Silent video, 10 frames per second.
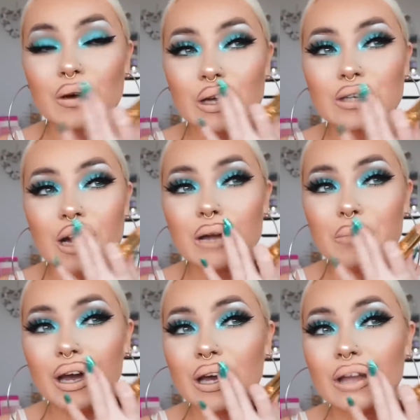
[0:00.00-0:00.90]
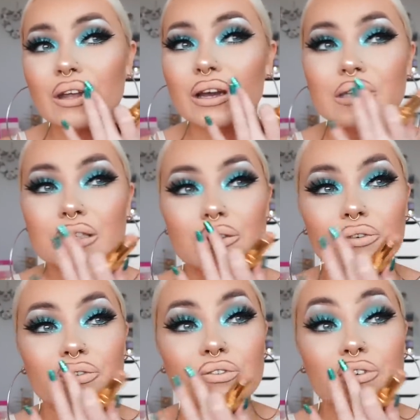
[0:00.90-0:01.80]
When I try and make it that it's the
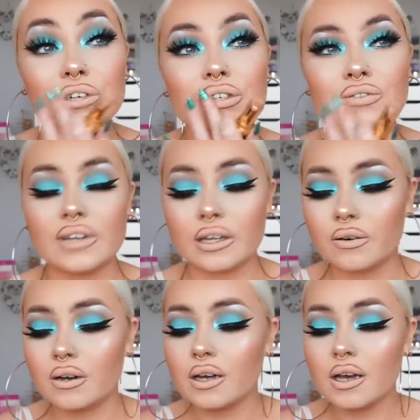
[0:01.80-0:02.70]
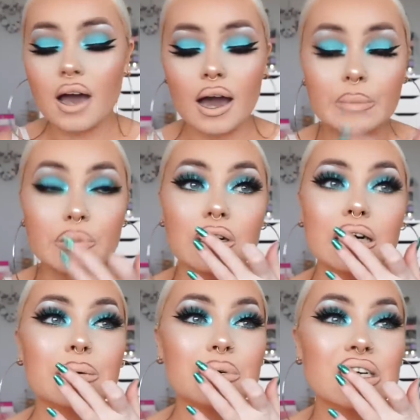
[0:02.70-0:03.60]
first video I put
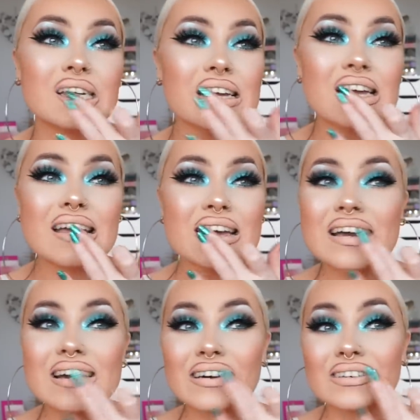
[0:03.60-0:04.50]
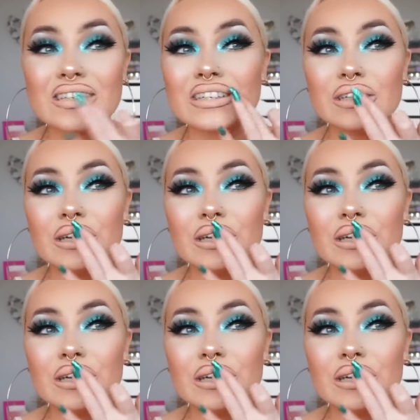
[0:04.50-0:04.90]
up of the new